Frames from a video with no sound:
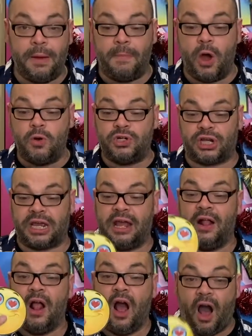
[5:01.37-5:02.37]
emoji
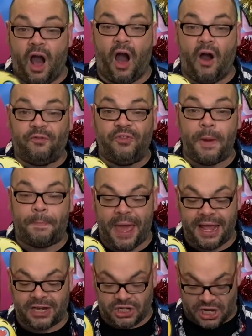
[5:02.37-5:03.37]
off the
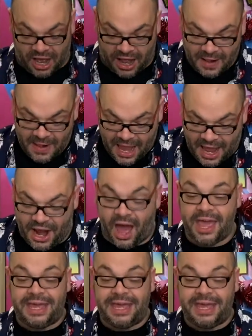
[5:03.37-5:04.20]
picture and I